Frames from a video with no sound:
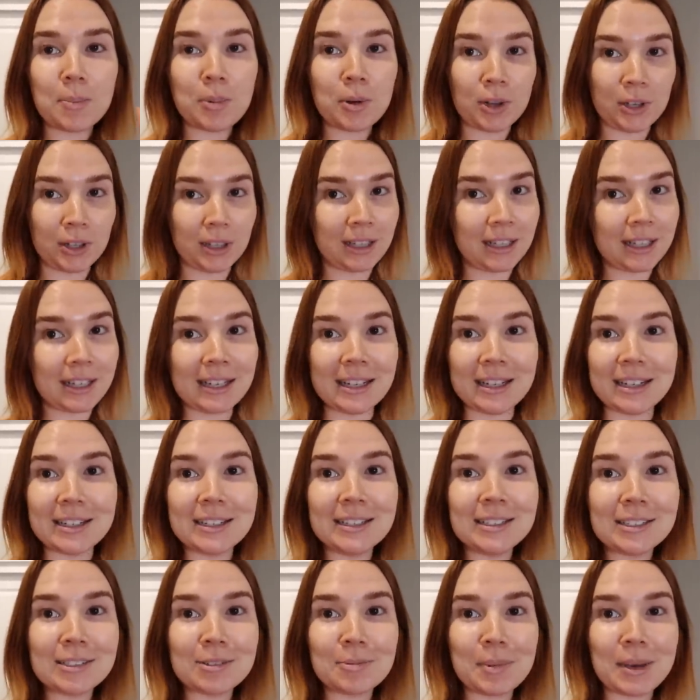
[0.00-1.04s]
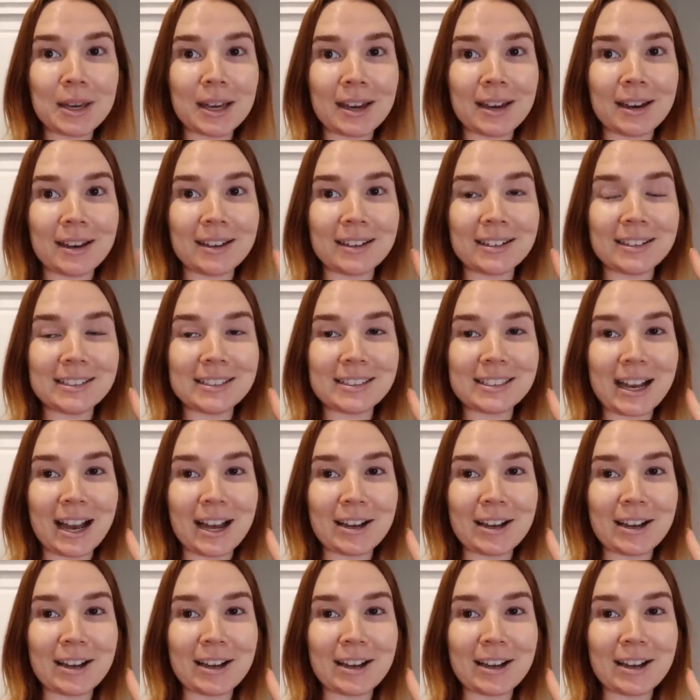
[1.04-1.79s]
please, because